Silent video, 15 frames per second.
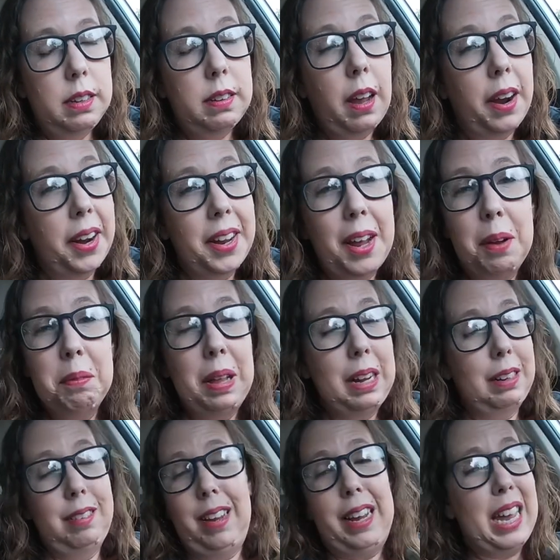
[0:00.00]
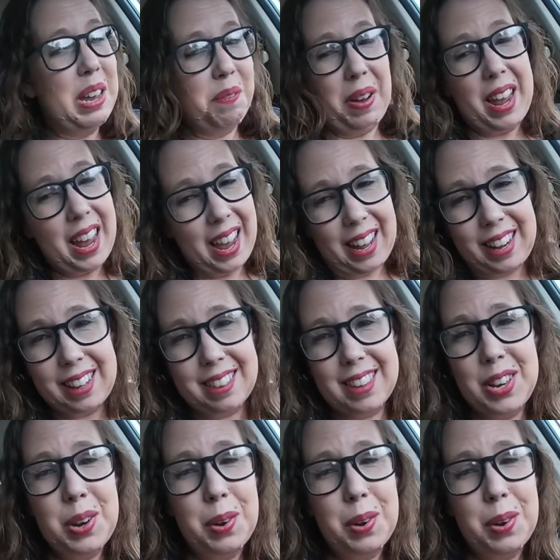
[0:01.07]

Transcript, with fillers: Sorry, I'm like shaking my head. It's a